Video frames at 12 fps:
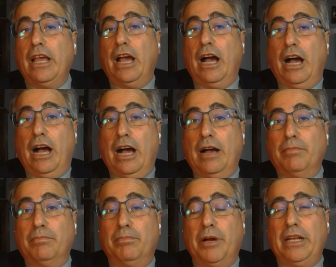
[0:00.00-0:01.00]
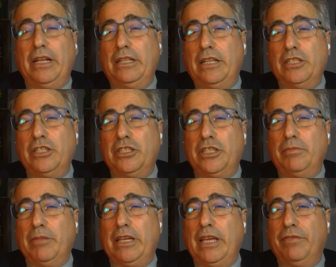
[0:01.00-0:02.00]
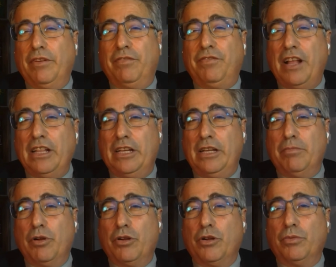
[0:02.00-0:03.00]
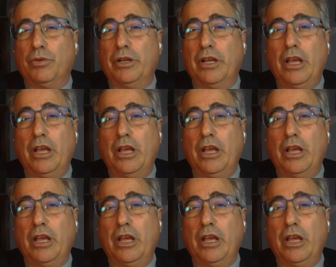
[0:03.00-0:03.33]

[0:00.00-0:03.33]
but it doesn't seem like even felony murder would